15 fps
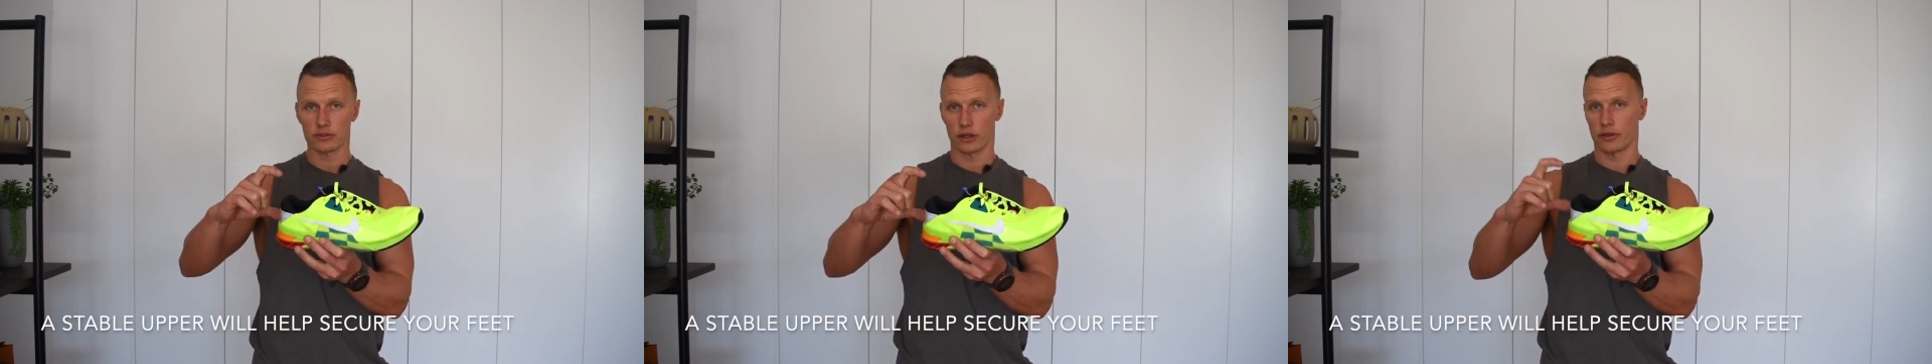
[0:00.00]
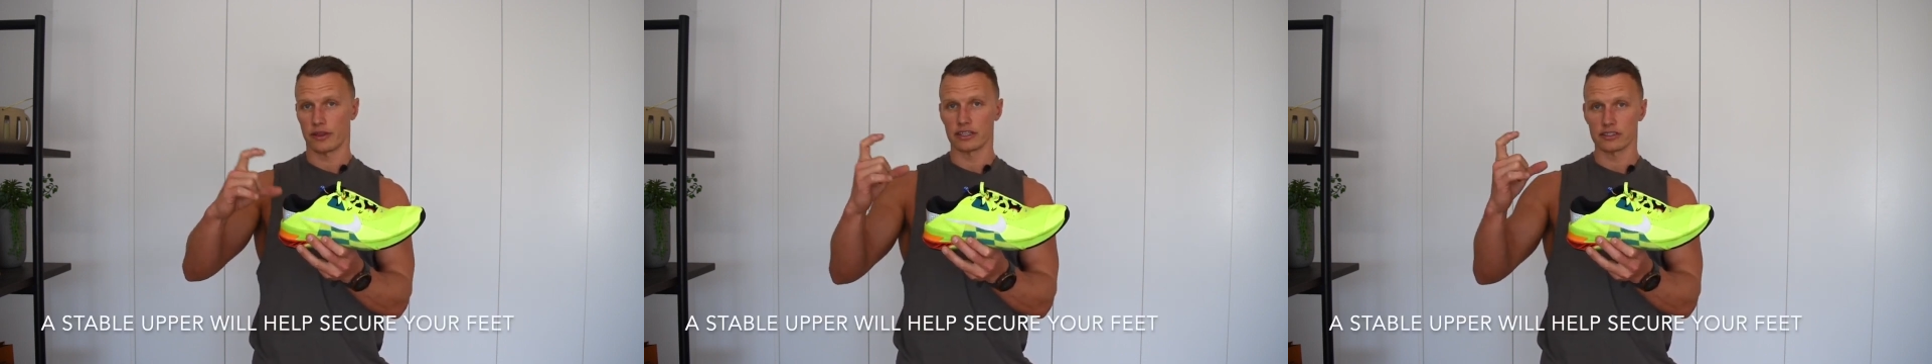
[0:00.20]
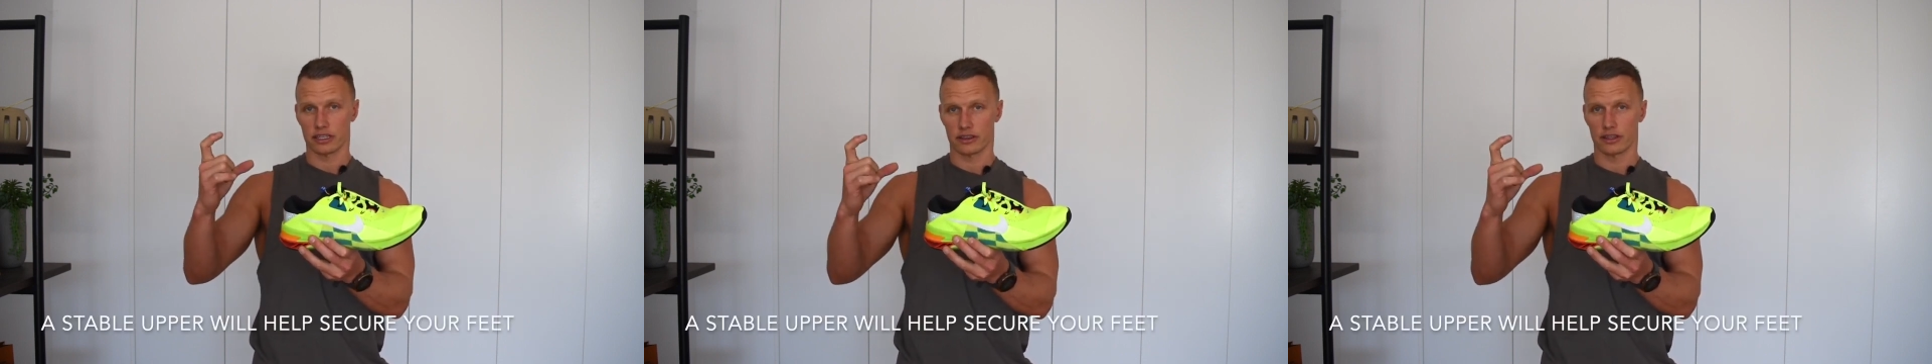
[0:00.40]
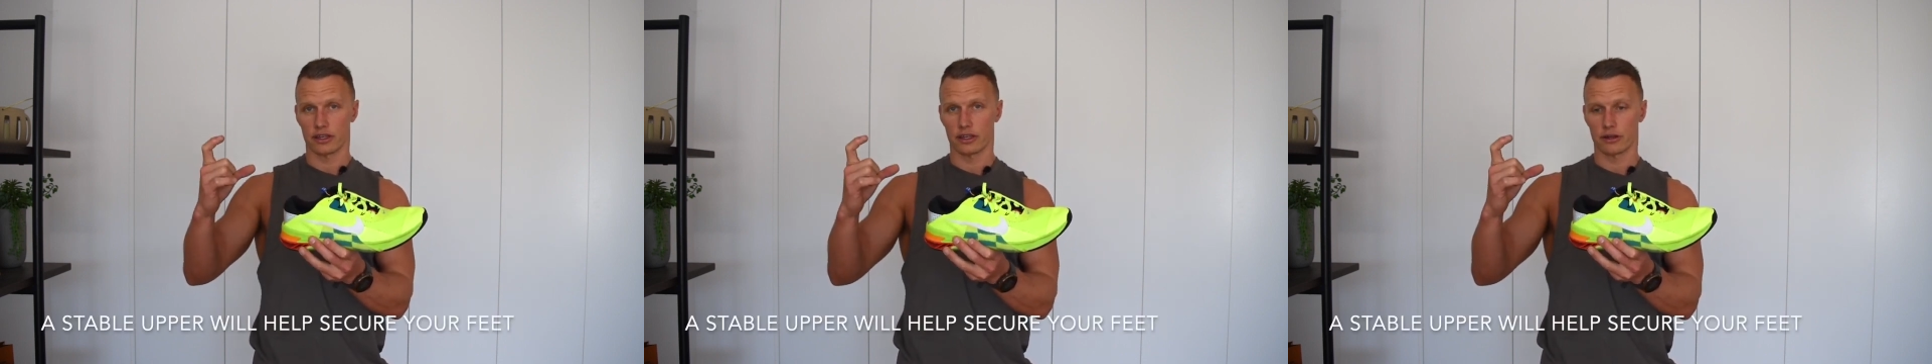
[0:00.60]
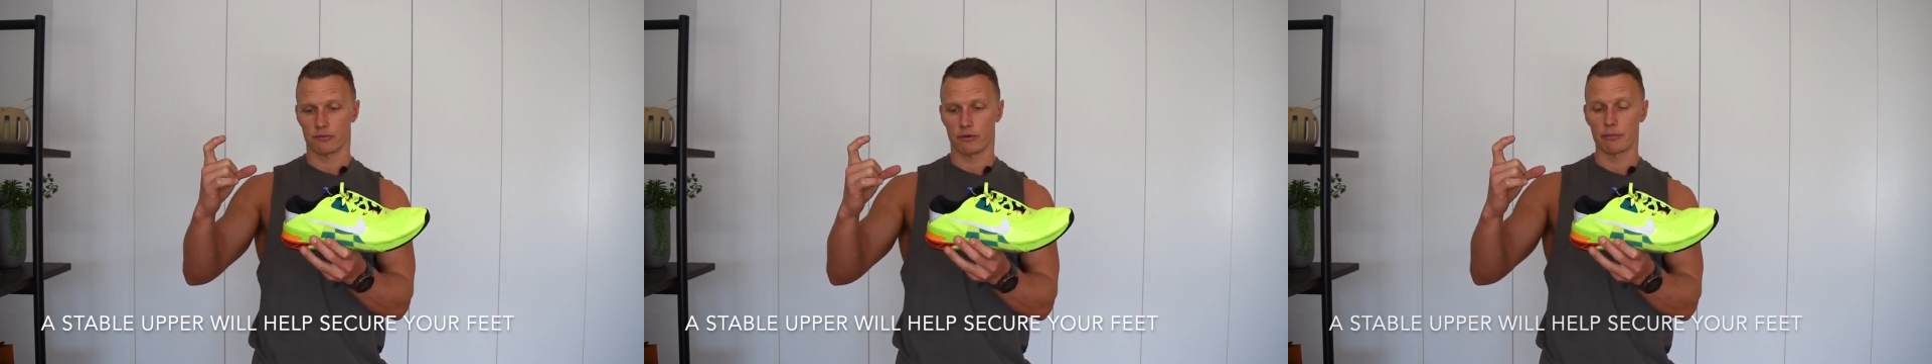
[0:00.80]
so things like
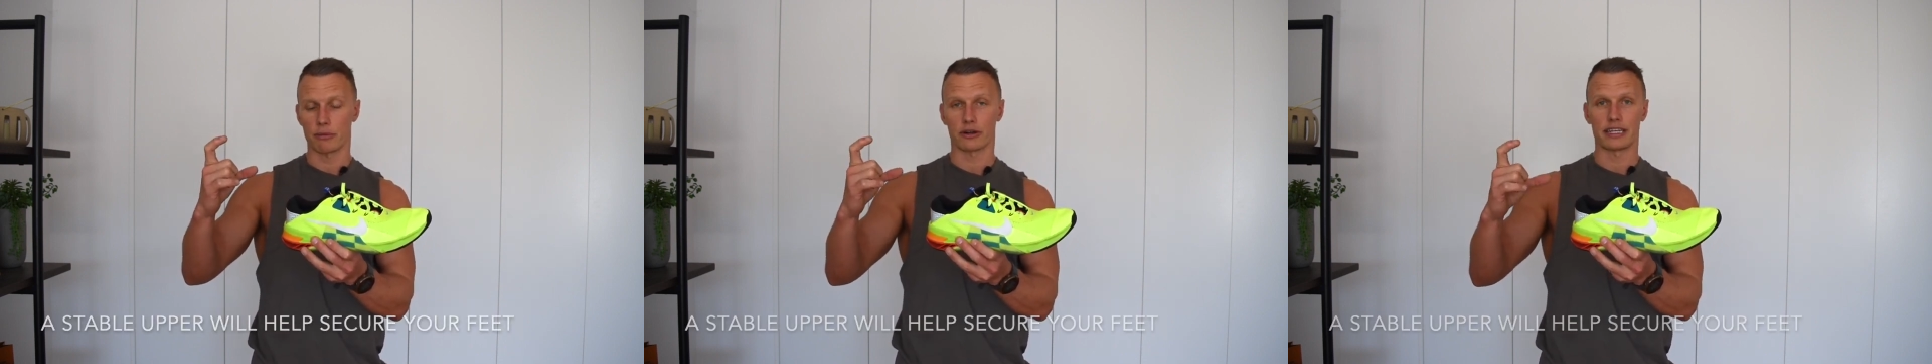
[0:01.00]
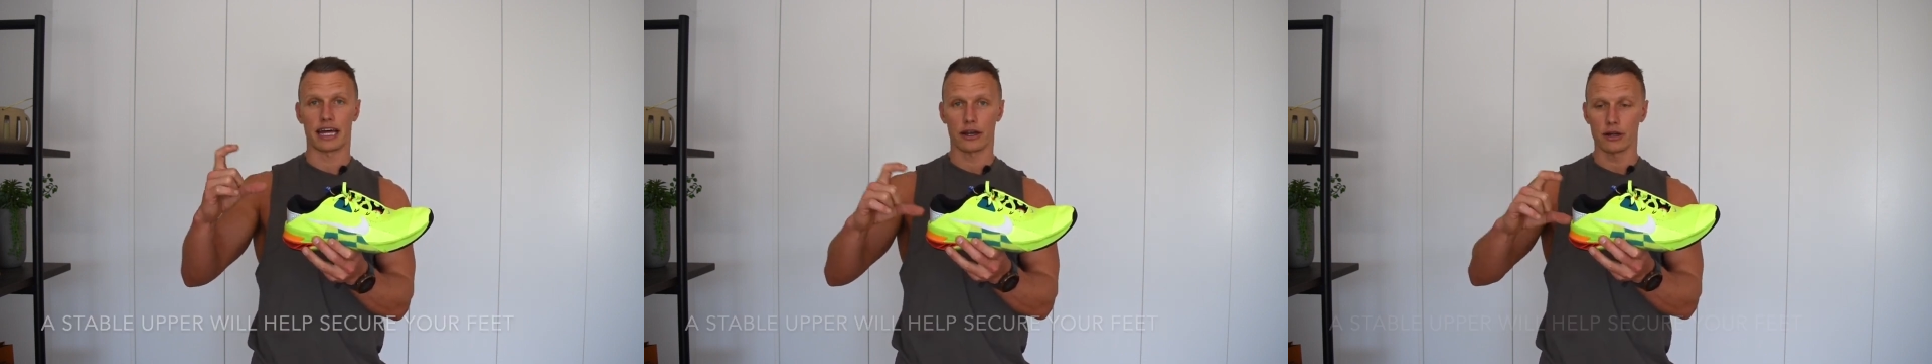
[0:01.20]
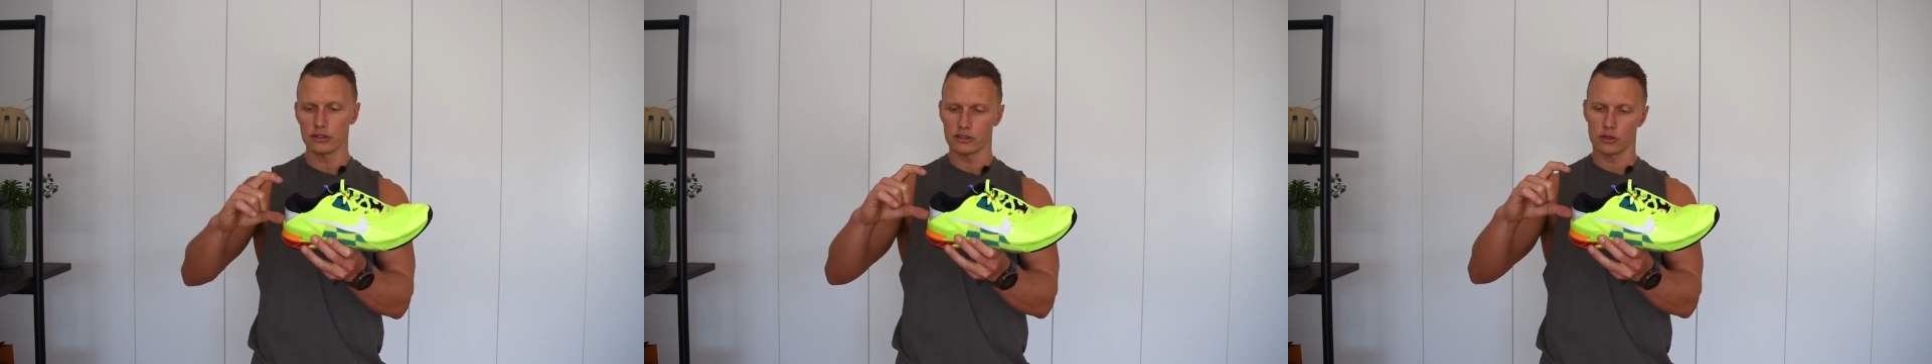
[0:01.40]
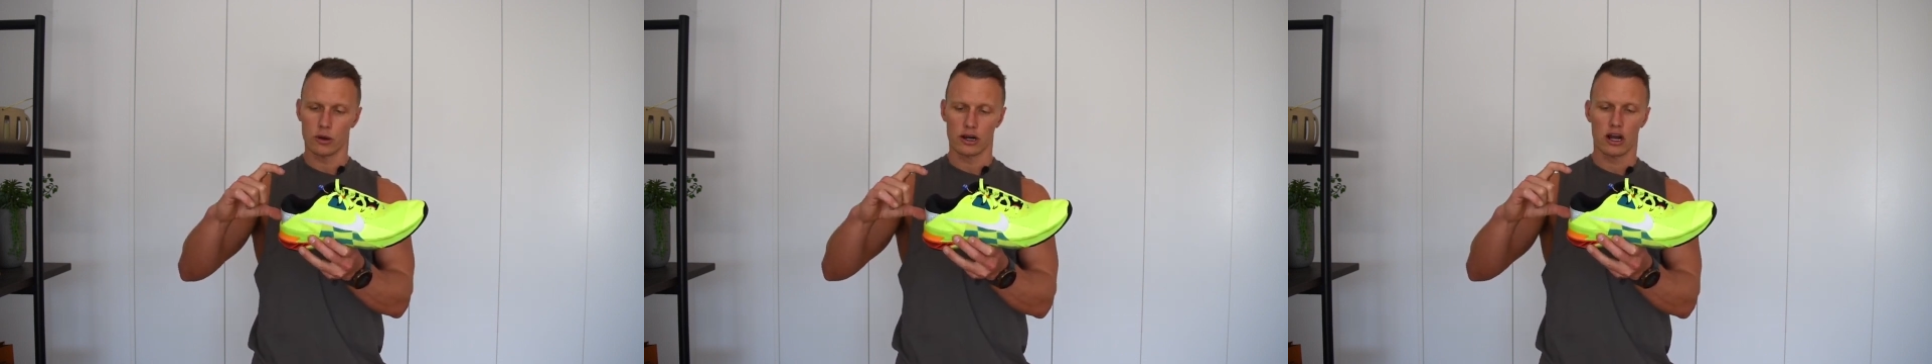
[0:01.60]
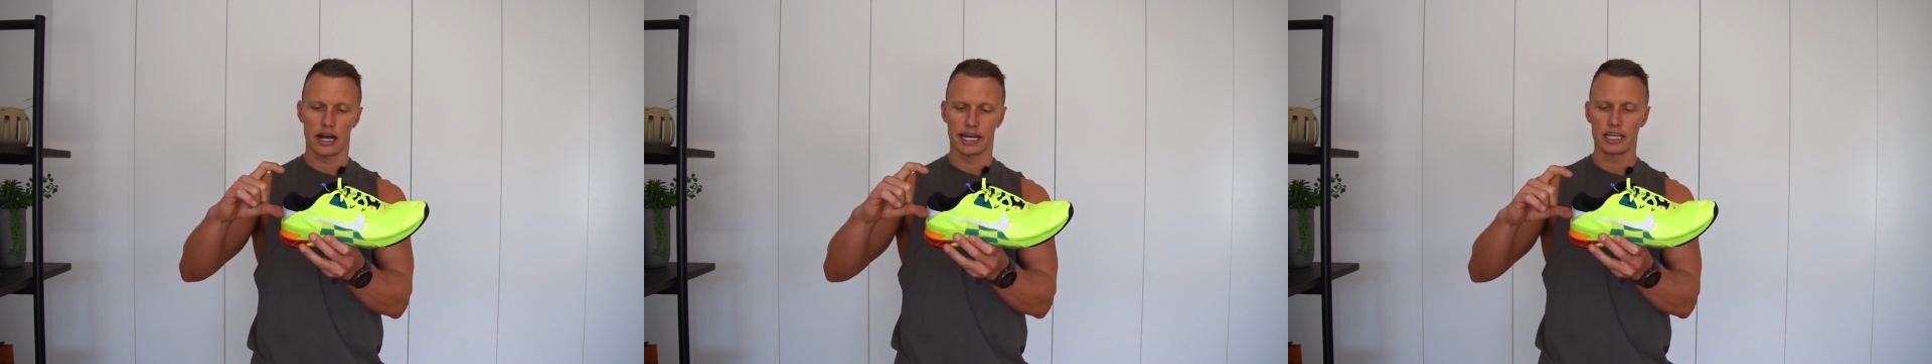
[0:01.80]
the Reebok Nanos,
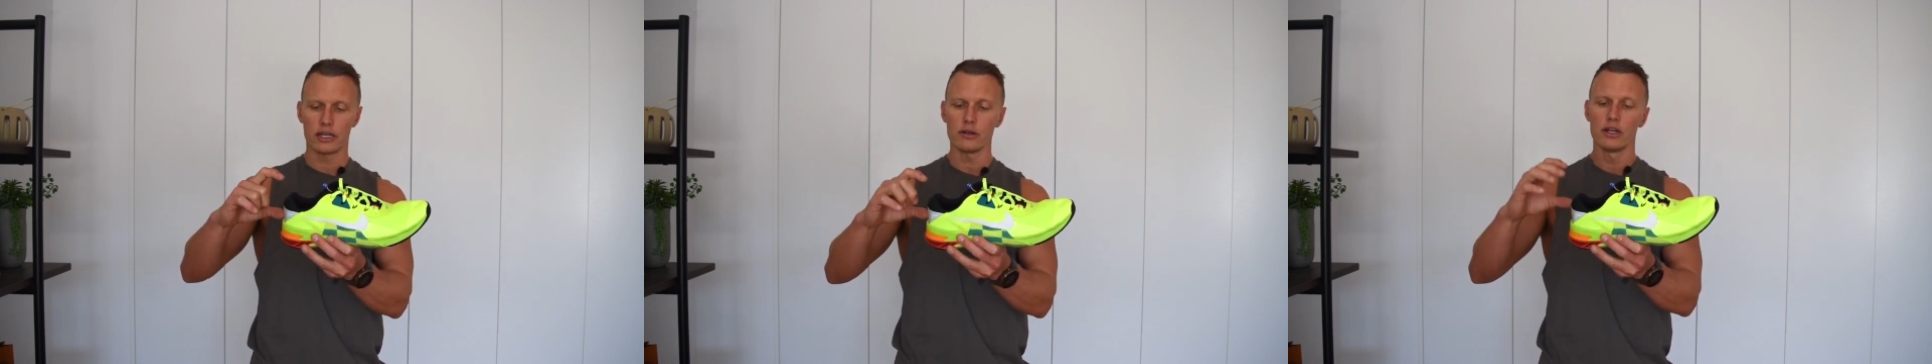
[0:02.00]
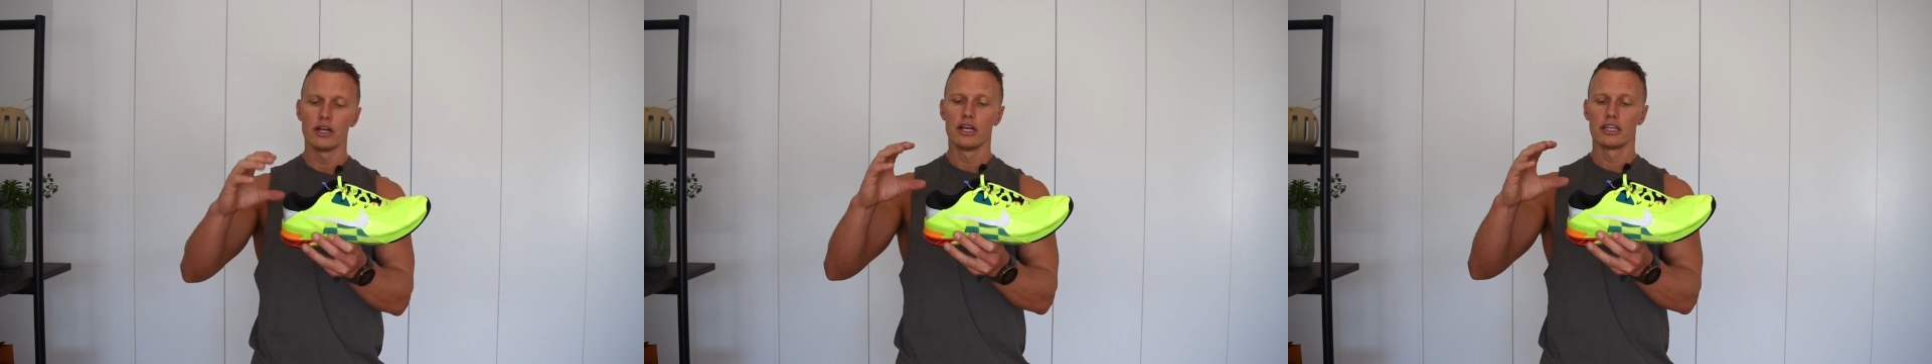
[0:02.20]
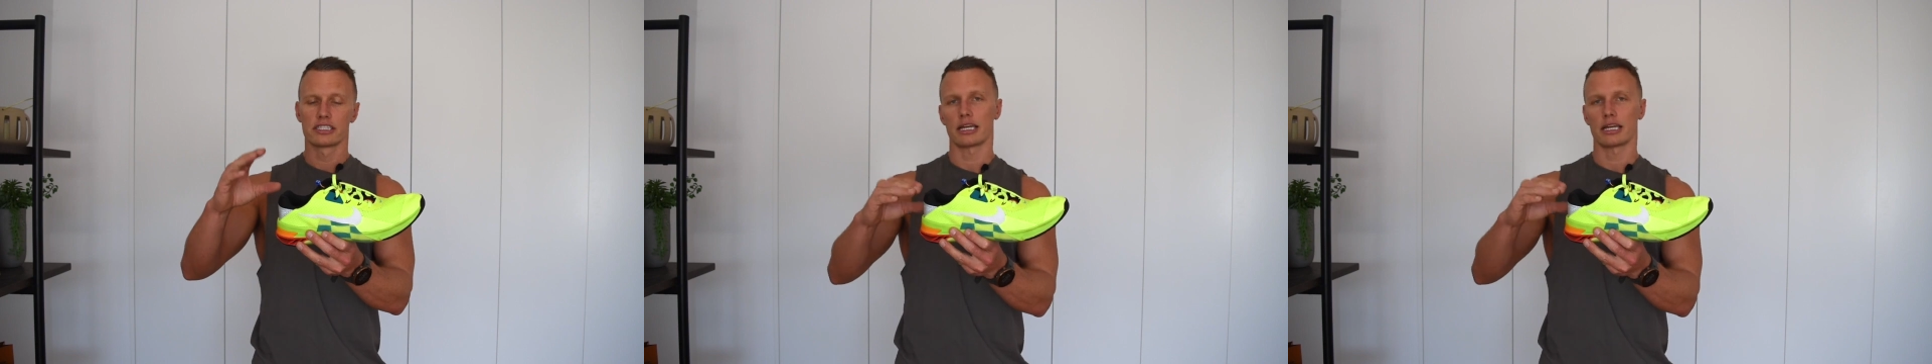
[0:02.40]
quite a high heel,